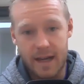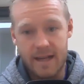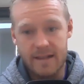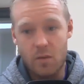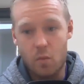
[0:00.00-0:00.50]

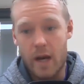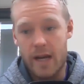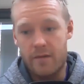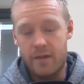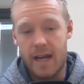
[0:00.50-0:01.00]
is the
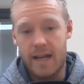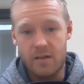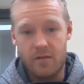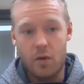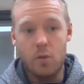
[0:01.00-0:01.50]
weight of that, is
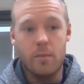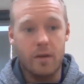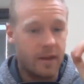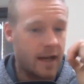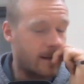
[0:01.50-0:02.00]
the volume
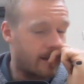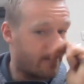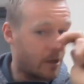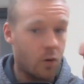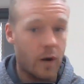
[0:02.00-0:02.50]
of that going
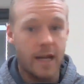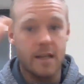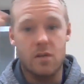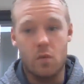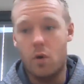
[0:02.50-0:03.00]
to
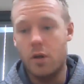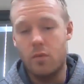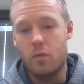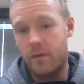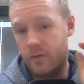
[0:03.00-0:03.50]
equate to what
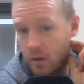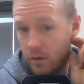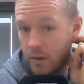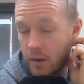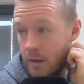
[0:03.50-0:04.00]
you would have
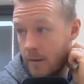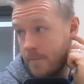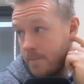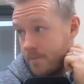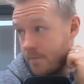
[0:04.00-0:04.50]
done?
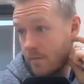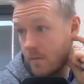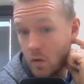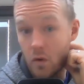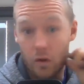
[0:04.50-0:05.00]

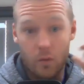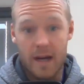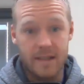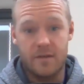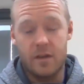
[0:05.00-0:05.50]

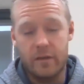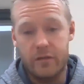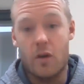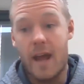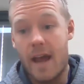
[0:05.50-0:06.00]
Otherwise, if you'd have
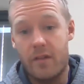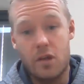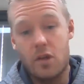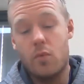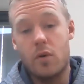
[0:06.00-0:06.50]
gone
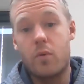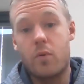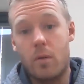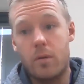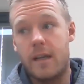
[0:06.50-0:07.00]
heavier, you would have
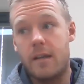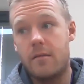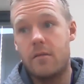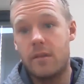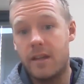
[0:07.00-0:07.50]
probably
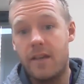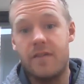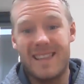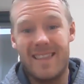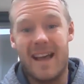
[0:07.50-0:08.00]

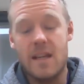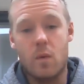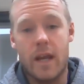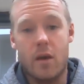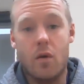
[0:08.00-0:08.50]
lifted less
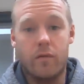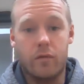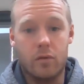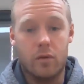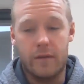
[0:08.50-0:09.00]
weight
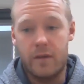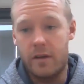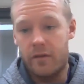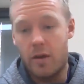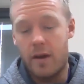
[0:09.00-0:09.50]
overall if you'd
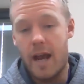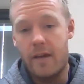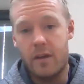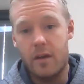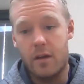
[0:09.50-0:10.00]
have gone
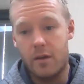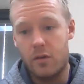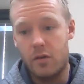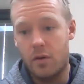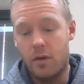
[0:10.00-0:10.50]
heavier
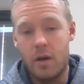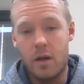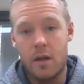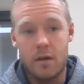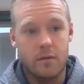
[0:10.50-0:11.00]
and done
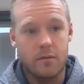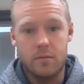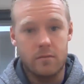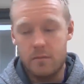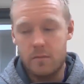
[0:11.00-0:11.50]

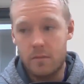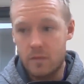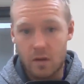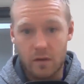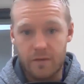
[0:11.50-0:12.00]

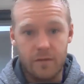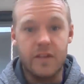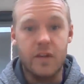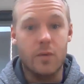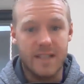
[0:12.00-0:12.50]
sort of
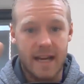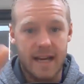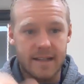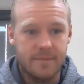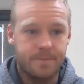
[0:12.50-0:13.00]
fewer
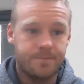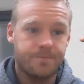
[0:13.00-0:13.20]
sets.